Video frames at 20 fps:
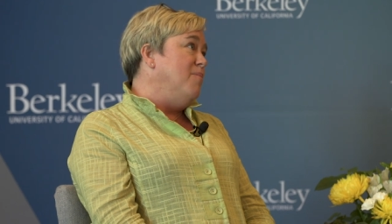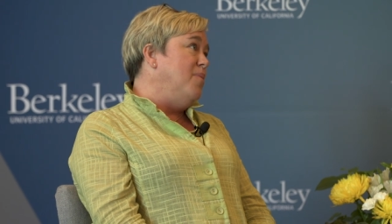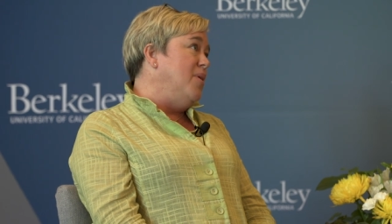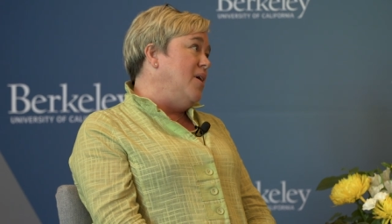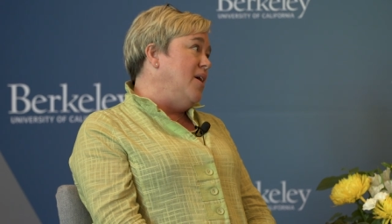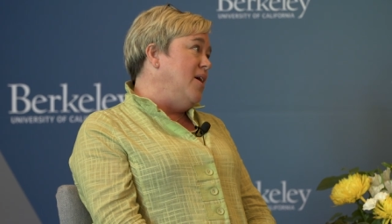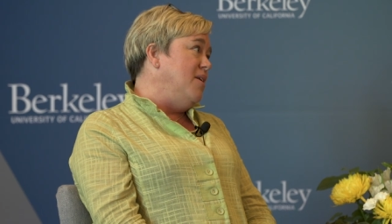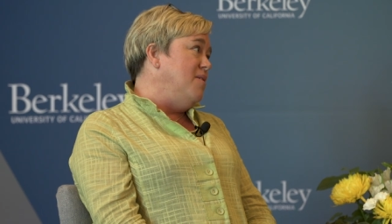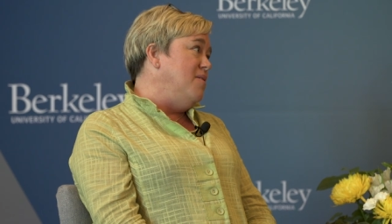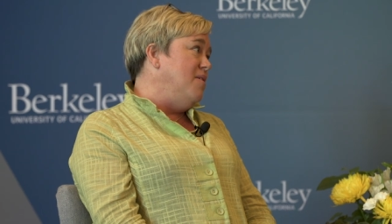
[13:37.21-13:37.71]

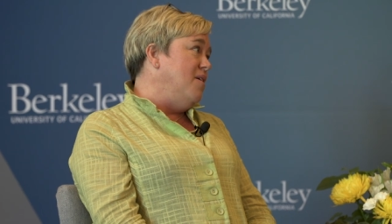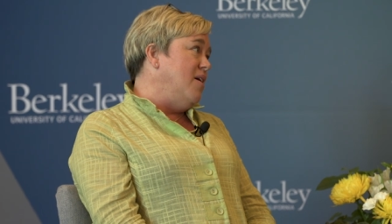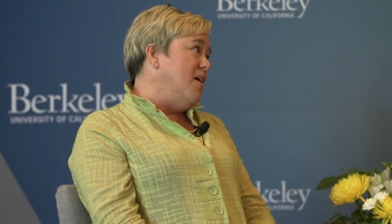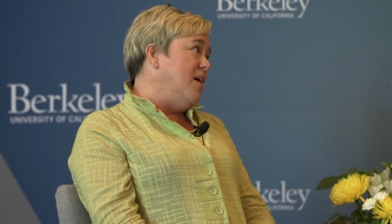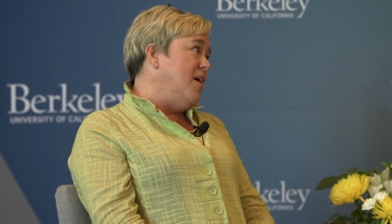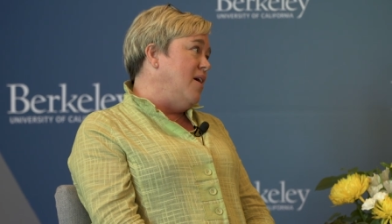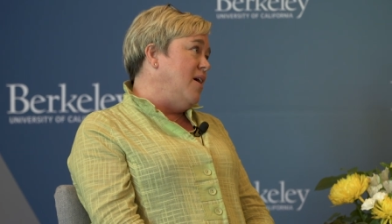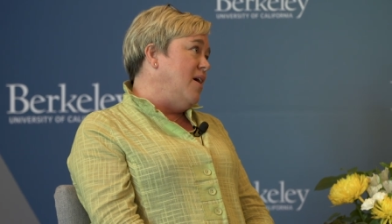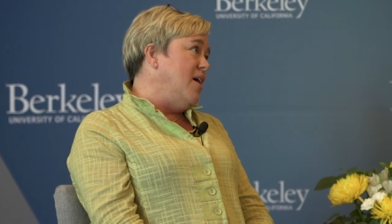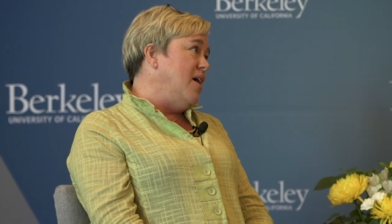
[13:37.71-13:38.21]
but
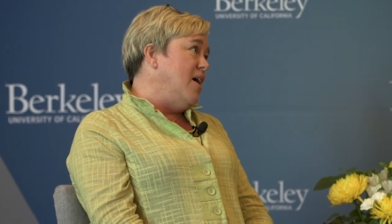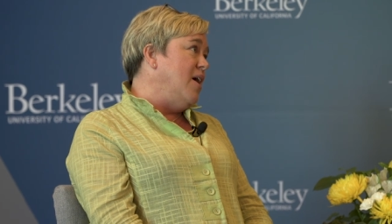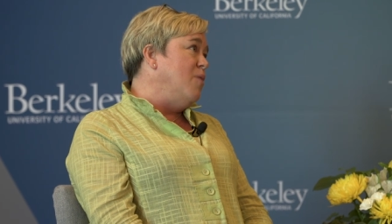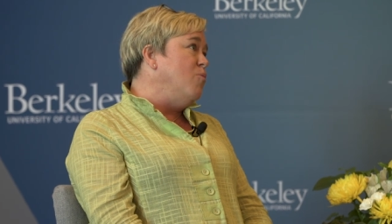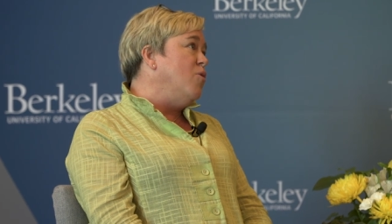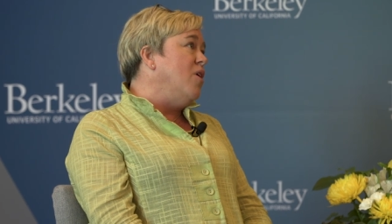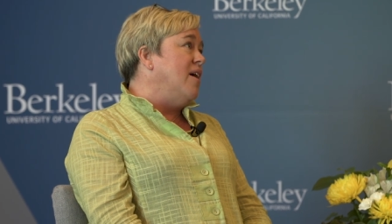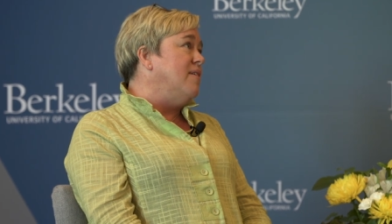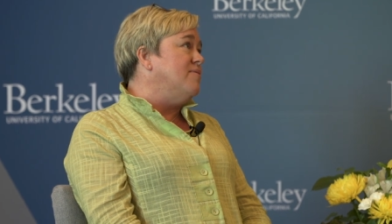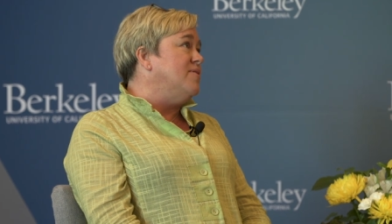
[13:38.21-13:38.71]
uh, I
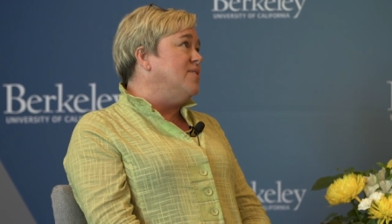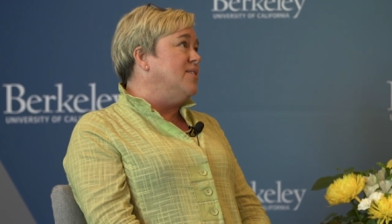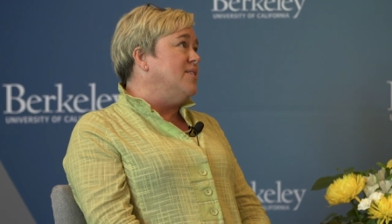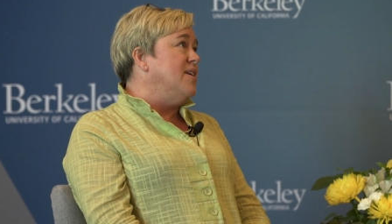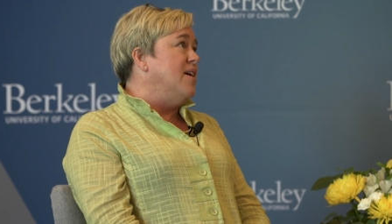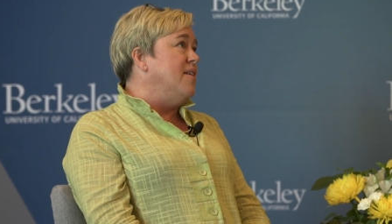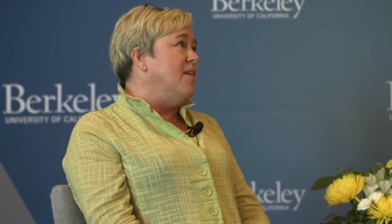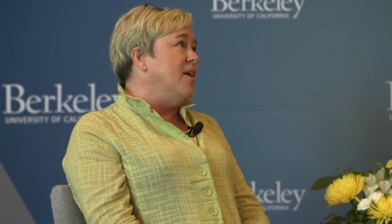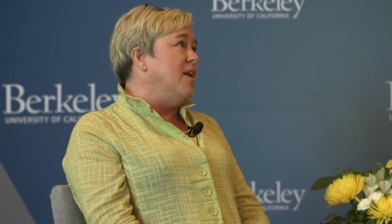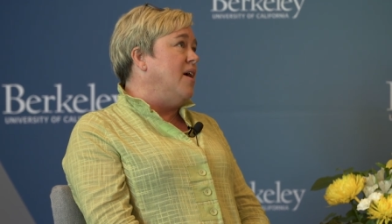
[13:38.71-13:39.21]
will have to
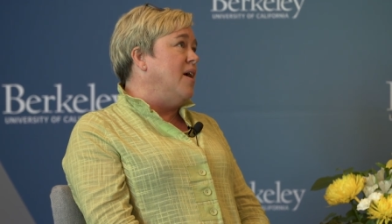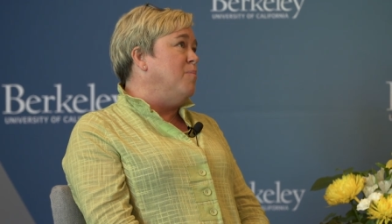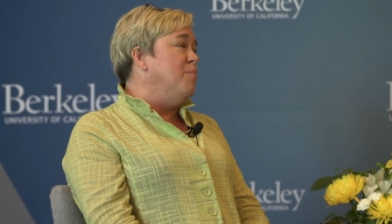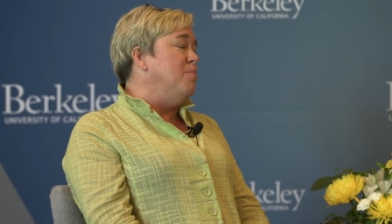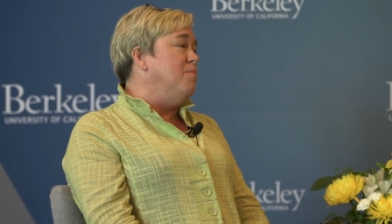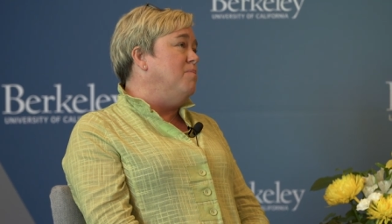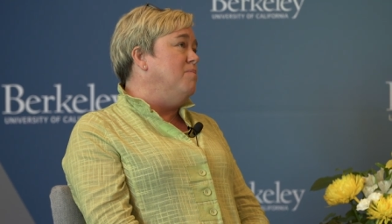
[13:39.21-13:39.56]
say that I